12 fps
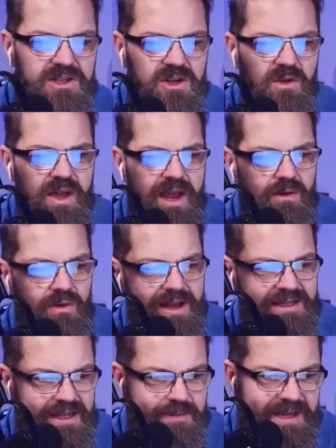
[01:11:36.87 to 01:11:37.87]
So they
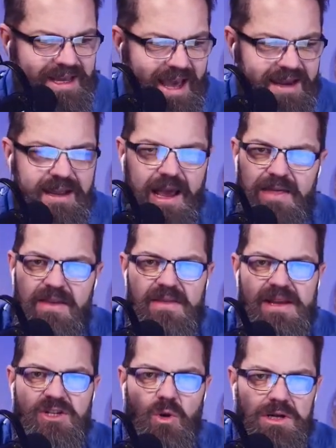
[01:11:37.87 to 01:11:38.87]
arrest him again, and
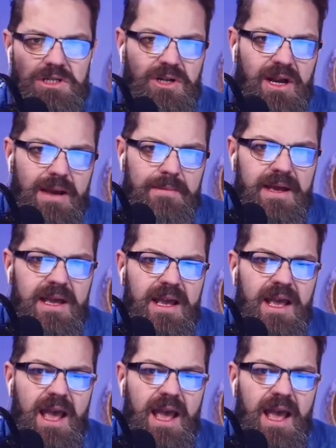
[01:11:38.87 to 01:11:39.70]
then they torture him,